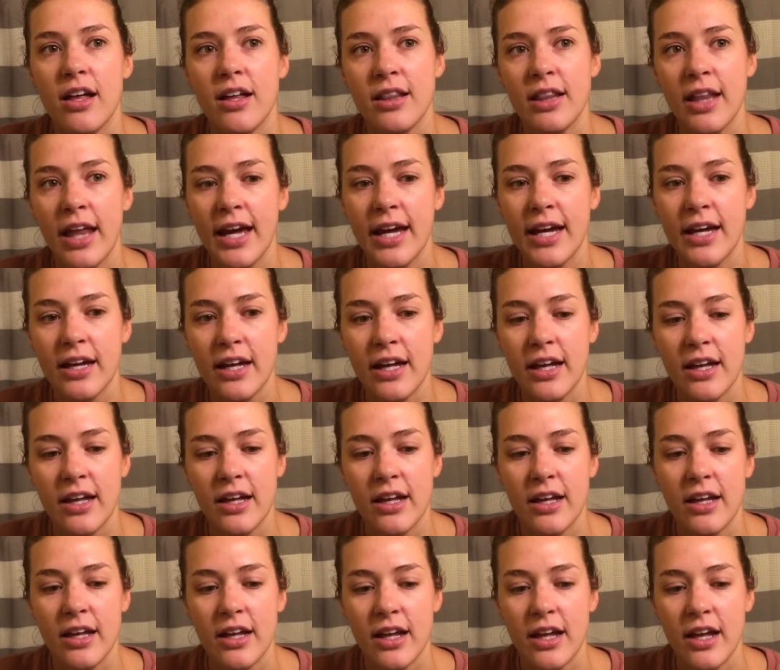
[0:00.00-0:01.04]
like
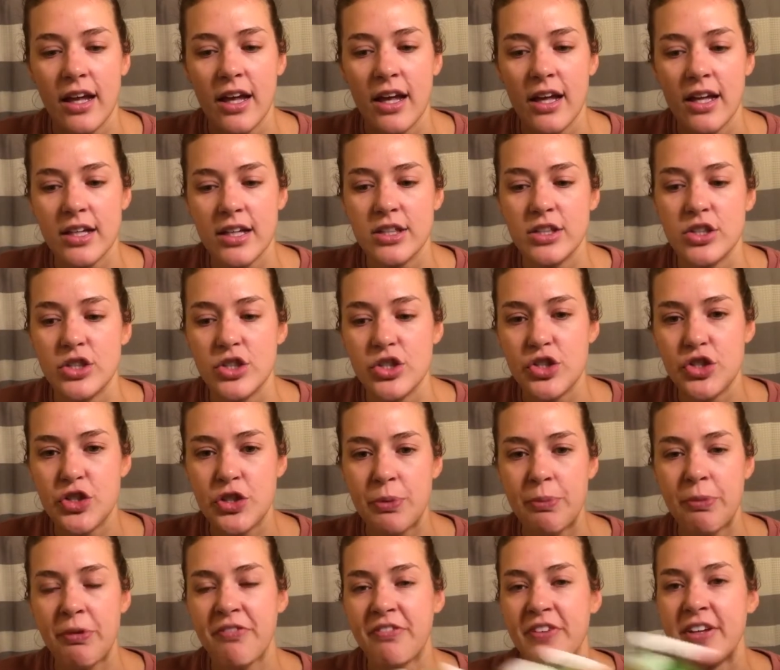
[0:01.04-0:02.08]

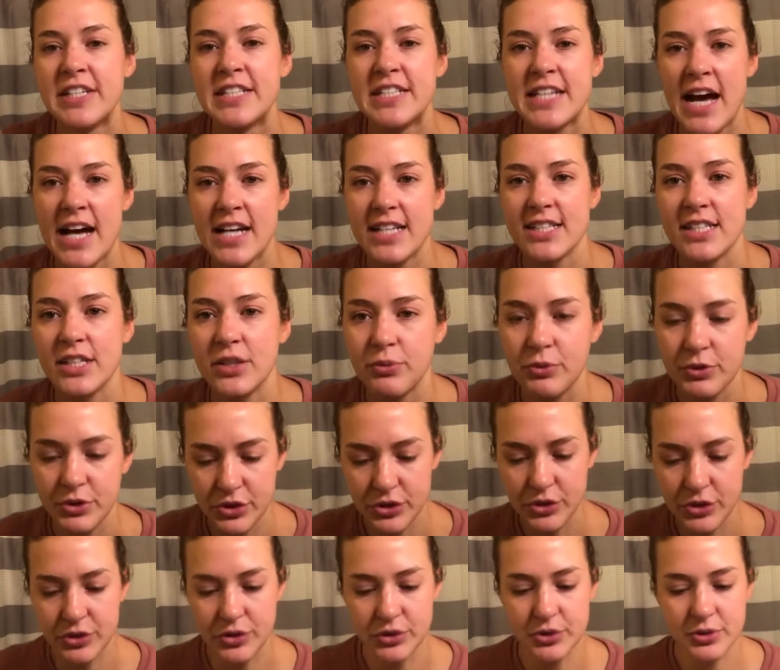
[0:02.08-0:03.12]
super fantastic. When
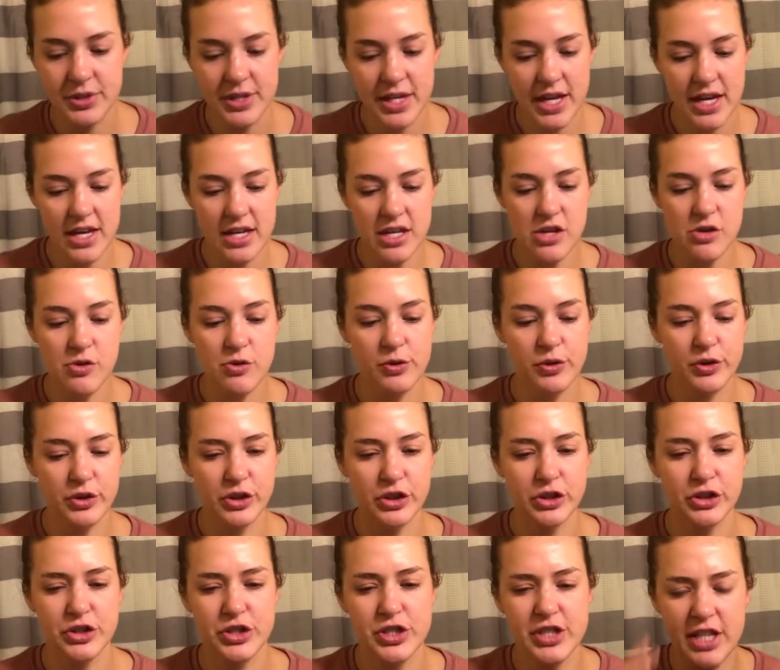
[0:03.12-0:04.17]
you use it, you
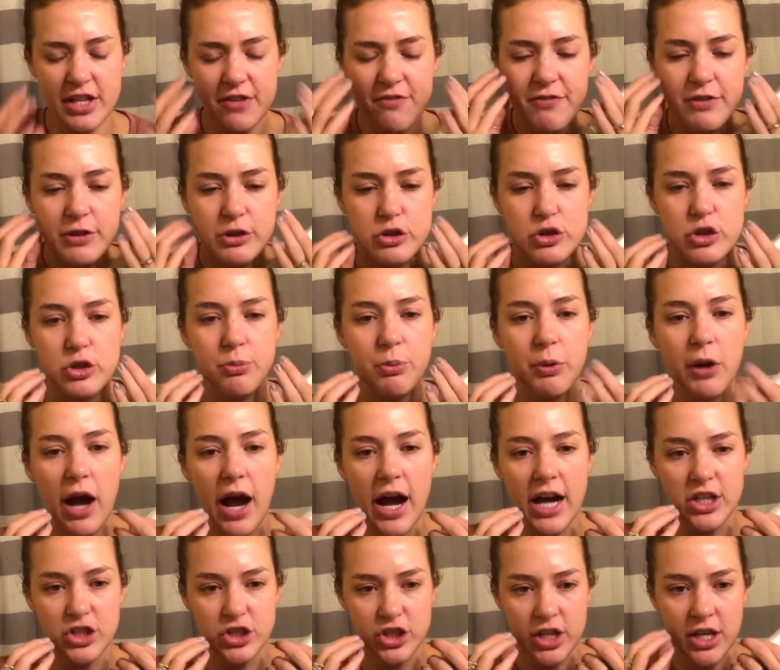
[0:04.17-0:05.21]
your skin feels super
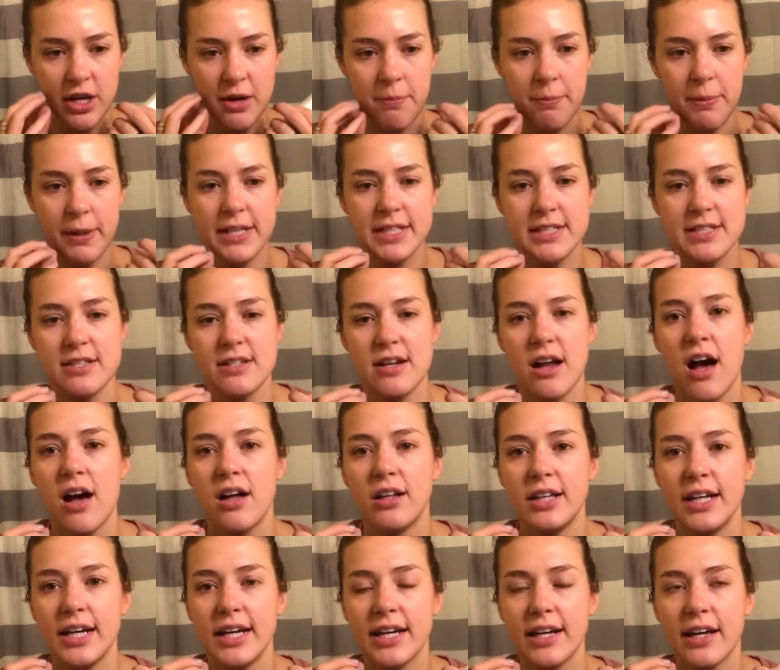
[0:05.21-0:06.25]
hydrated, but it's
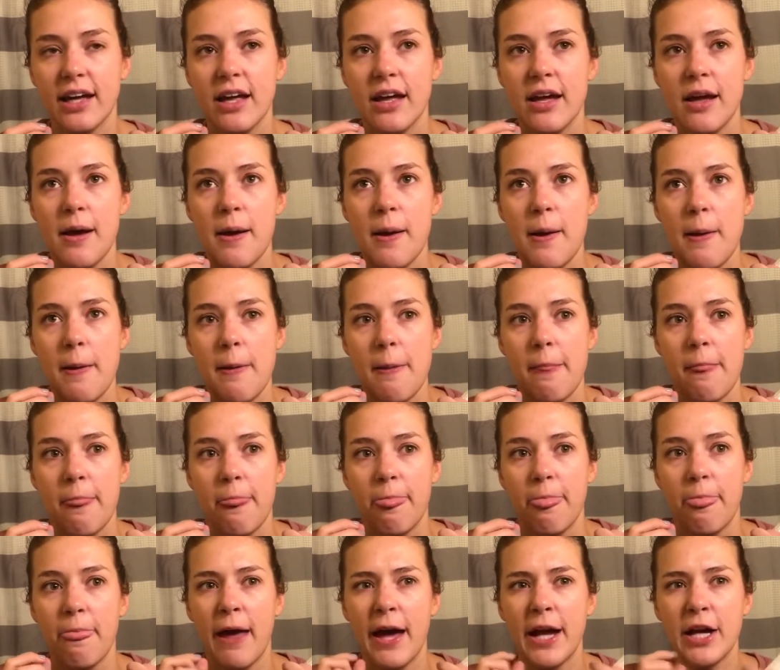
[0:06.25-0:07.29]
not like,
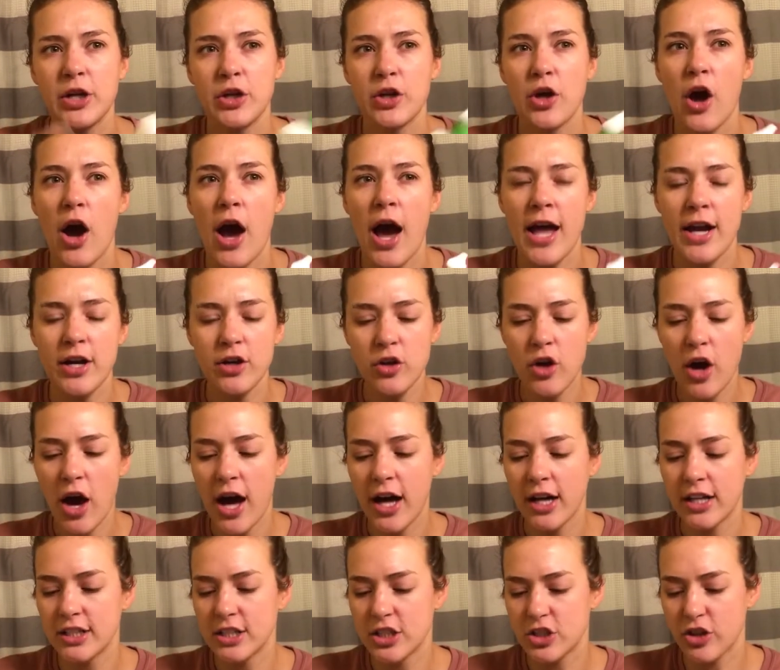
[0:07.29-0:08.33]
I don't know. I don't know
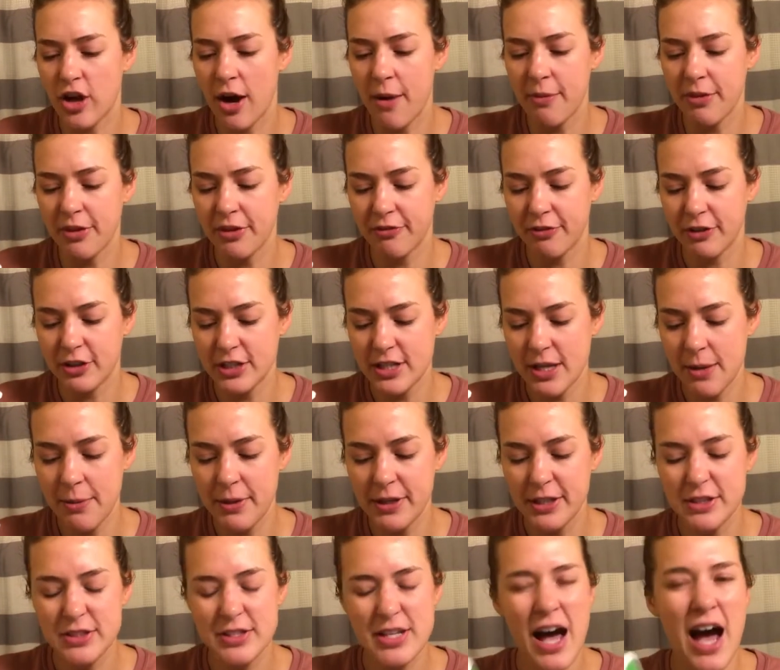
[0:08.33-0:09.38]
how to describe it. The first time I
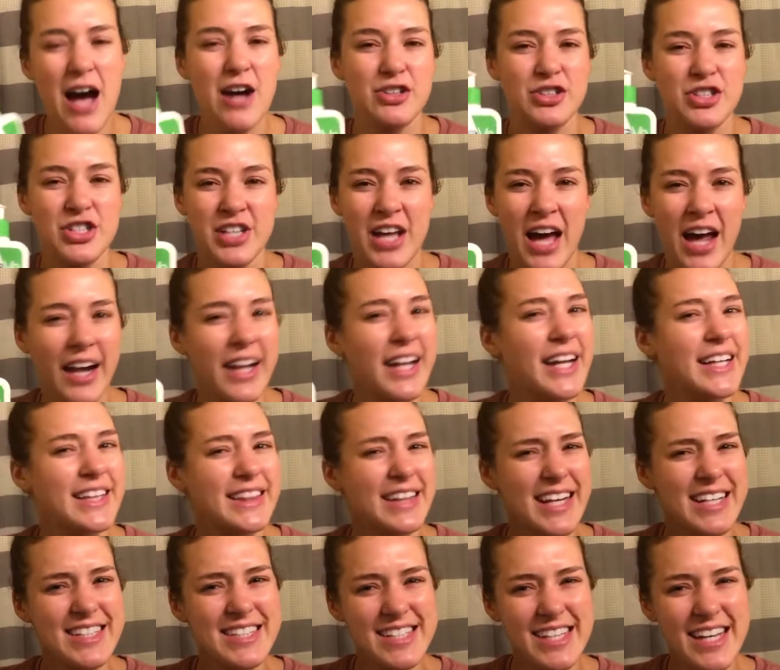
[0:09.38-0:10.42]
used that, I was just kind of like,
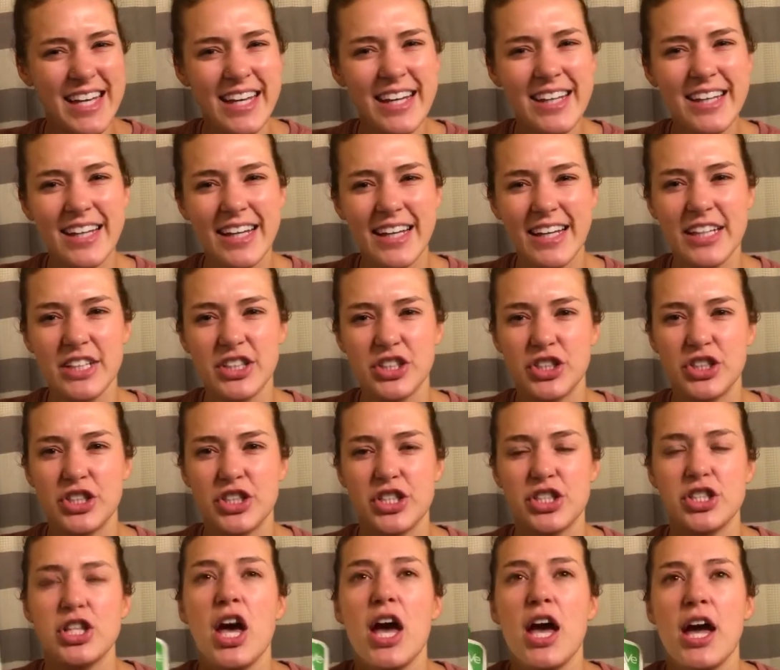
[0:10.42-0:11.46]
that's it. Like, it's
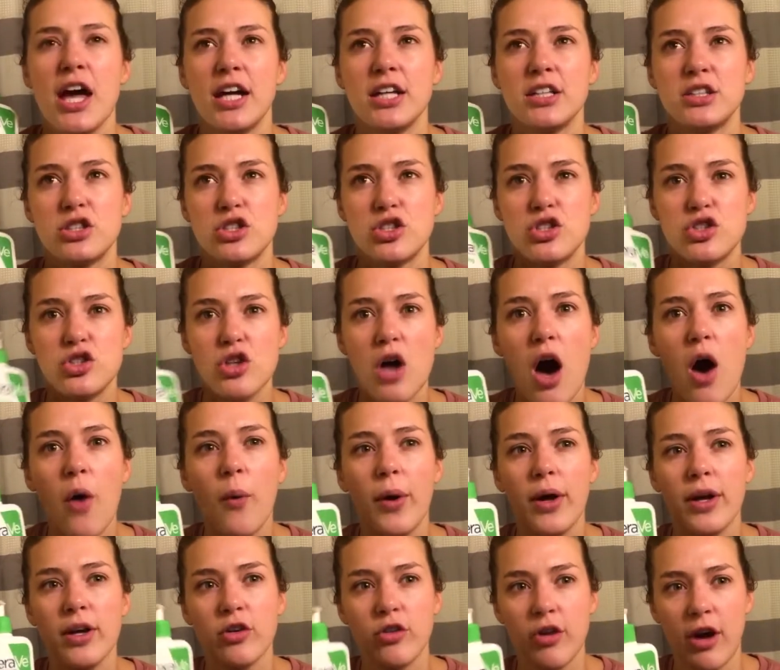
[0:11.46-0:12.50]
just, it's so
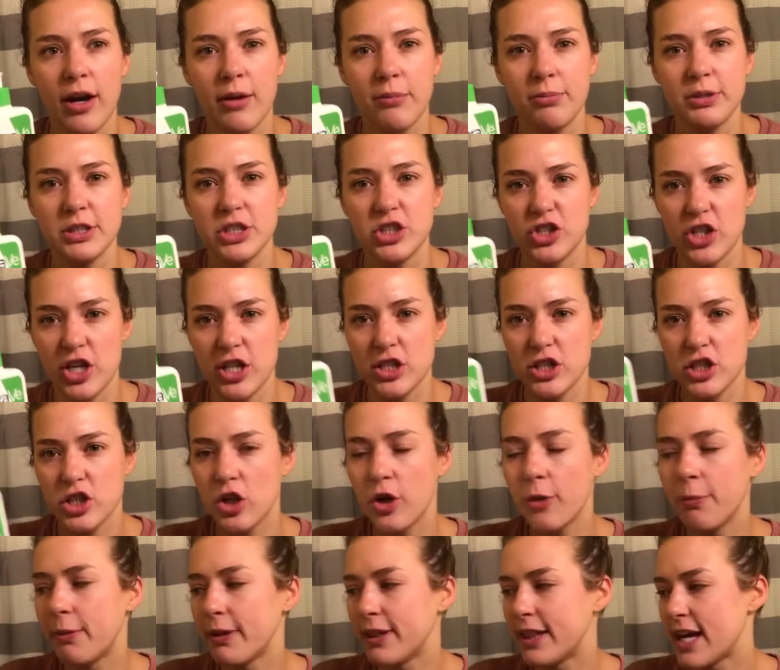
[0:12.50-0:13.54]
incredibly
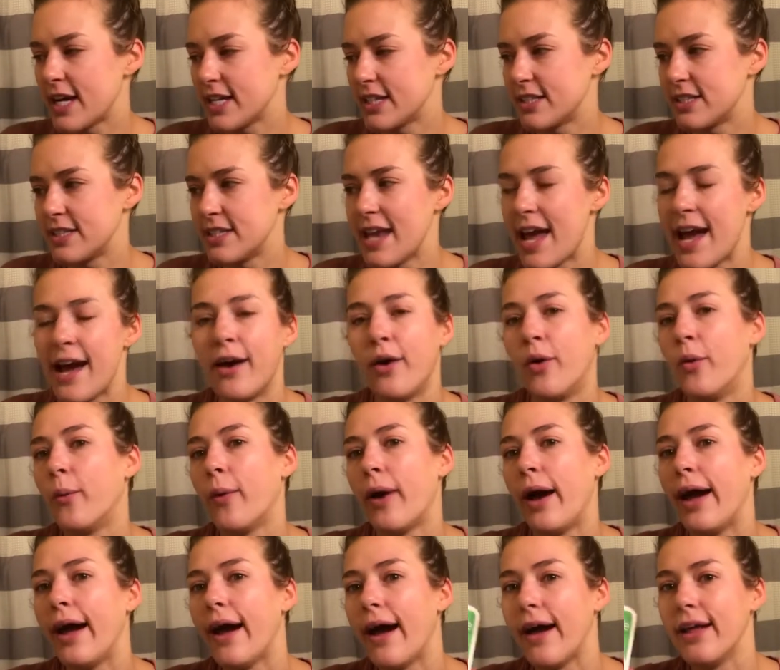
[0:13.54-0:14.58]
gentle, but that's now
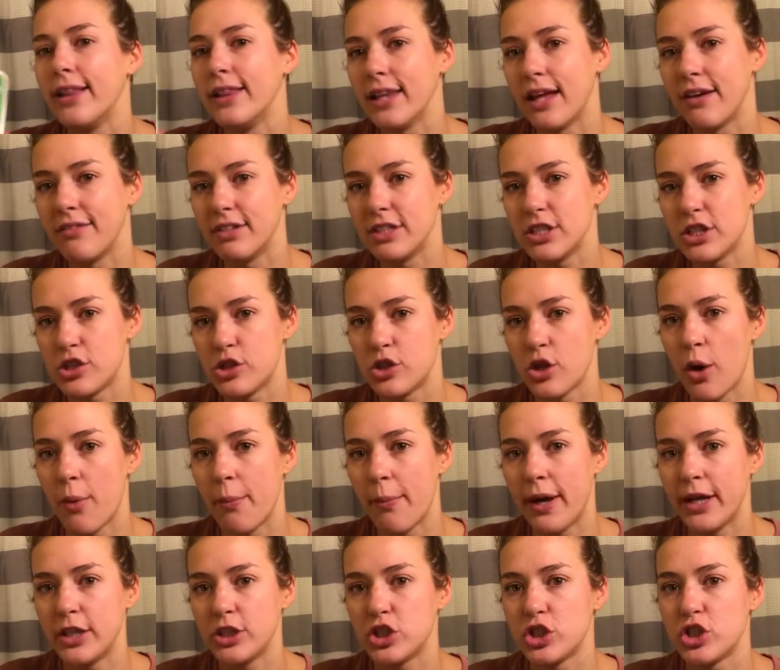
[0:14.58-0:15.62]
why I love it so
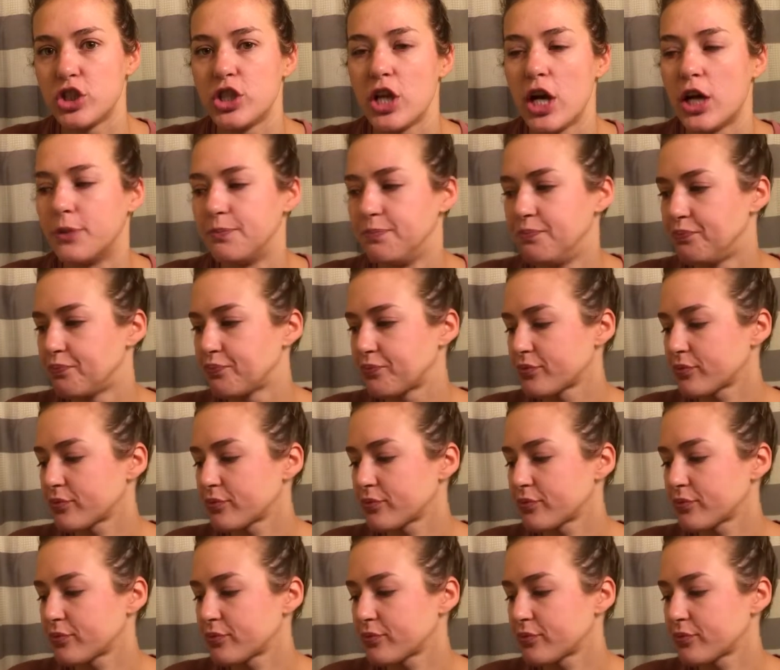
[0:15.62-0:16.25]
much. So,